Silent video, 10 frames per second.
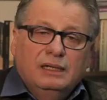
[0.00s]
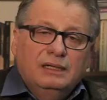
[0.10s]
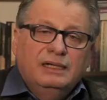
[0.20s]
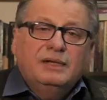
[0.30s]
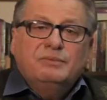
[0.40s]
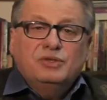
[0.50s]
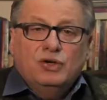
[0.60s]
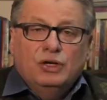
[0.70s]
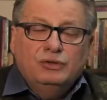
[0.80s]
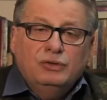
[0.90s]
In this
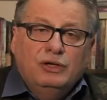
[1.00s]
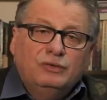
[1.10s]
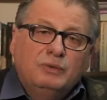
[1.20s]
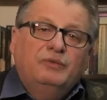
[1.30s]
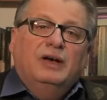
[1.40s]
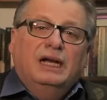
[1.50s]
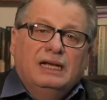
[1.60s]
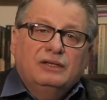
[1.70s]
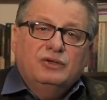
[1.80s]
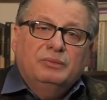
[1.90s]
episode, we're going
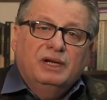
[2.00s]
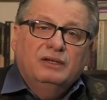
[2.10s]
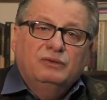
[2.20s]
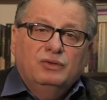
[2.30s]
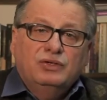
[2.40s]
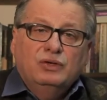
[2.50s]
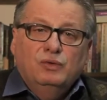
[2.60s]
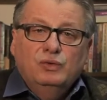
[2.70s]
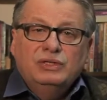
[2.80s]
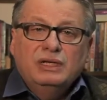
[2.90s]
to talk about the Russian
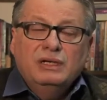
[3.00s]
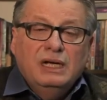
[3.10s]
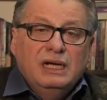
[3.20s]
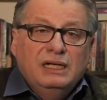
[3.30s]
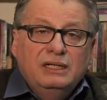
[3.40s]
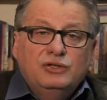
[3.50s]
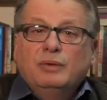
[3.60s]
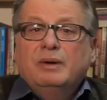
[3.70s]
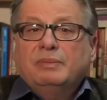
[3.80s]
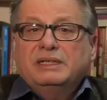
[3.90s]
Revolution
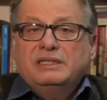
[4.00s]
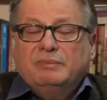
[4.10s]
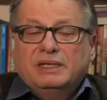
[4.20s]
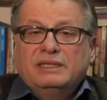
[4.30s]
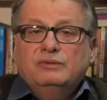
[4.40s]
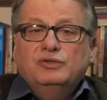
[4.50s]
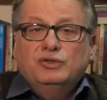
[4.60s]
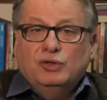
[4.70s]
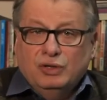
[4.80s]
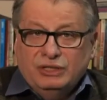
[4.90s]
and Trotsky's
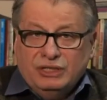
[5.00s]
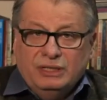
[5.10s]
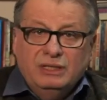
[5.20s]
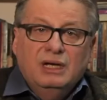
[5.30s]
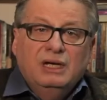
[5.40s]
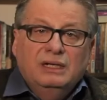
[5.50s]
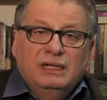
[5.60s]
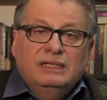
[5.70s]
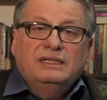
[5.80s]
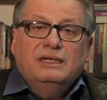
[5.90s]
participation in those
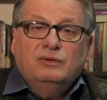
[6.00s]
events.